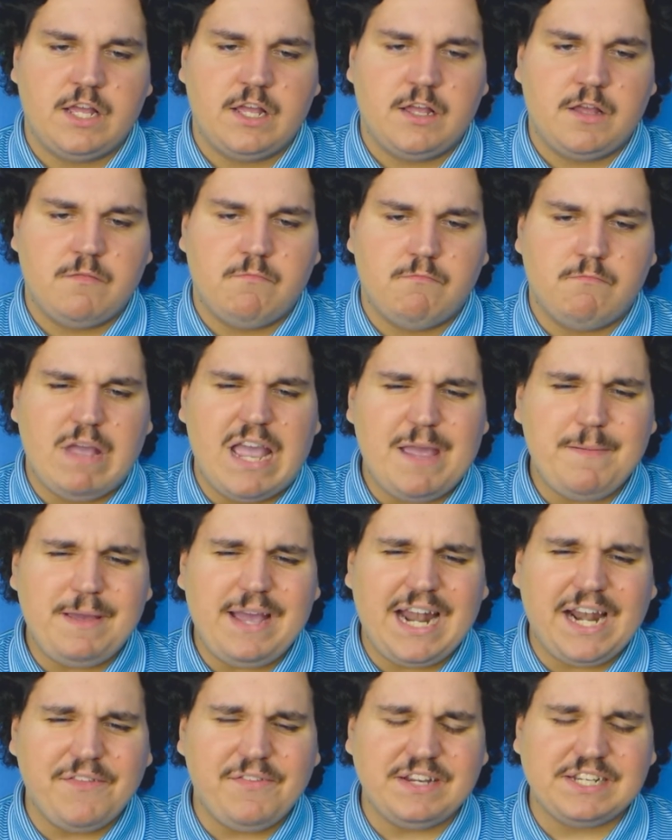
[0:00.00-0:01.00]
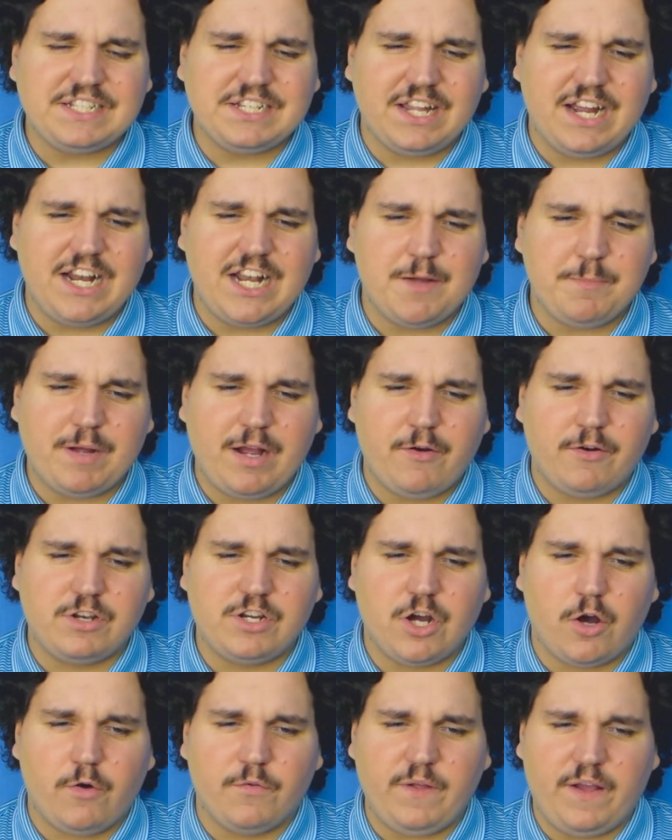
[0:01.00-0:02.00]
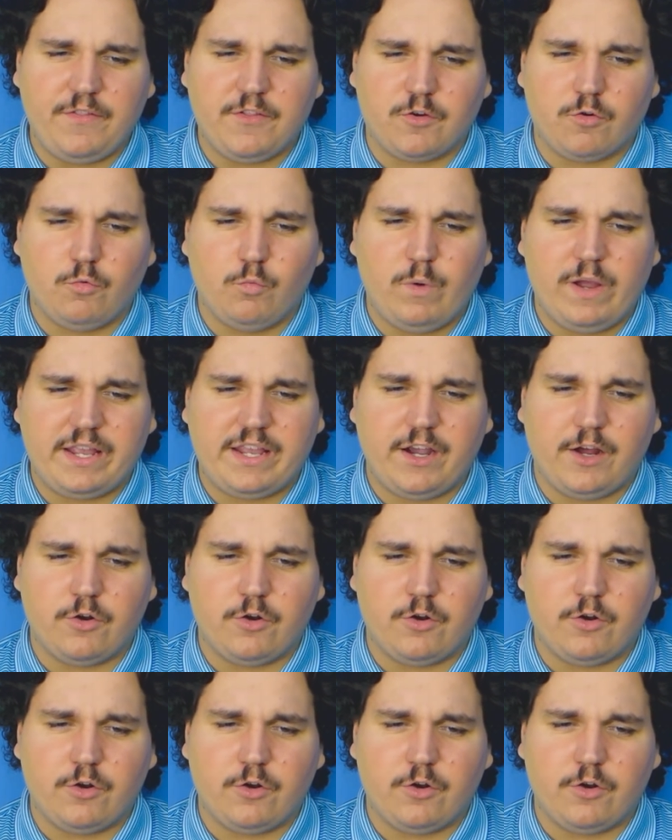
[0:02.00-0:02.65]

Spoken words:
maybe out of this lineup I would go with either Wicked or